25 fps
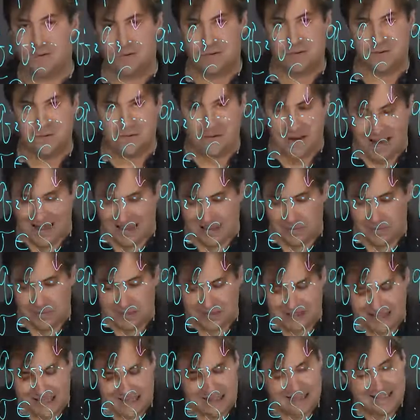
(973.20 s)
of
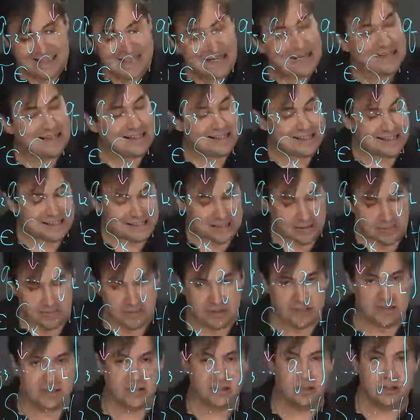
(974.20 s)
elements in the second
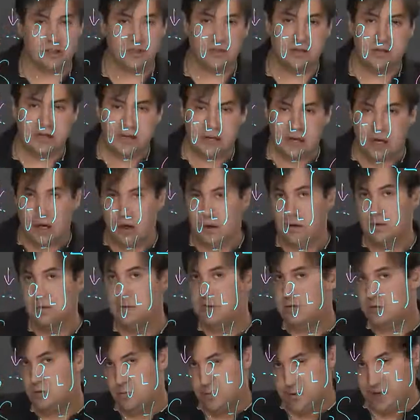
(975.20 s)
decomposition
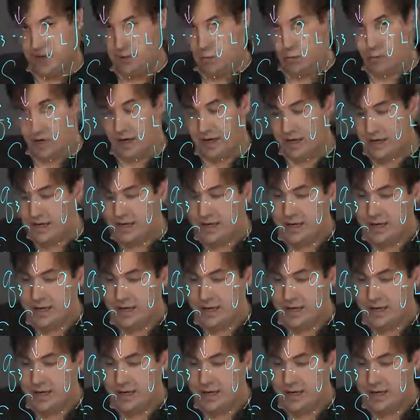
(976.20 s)
also by 1.